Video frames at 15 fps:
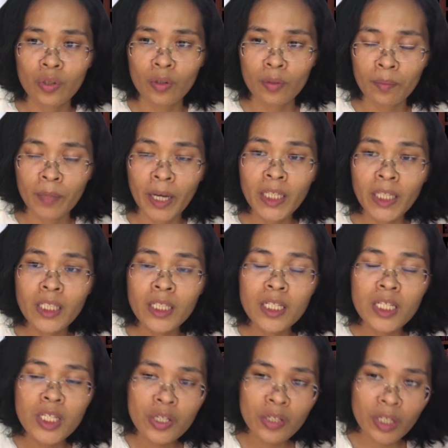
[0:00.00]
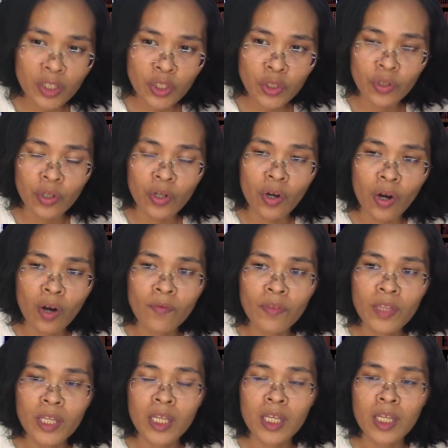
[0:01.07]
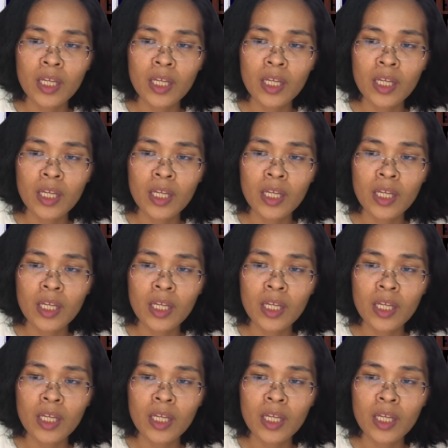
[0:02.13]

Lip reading: by the discretion of the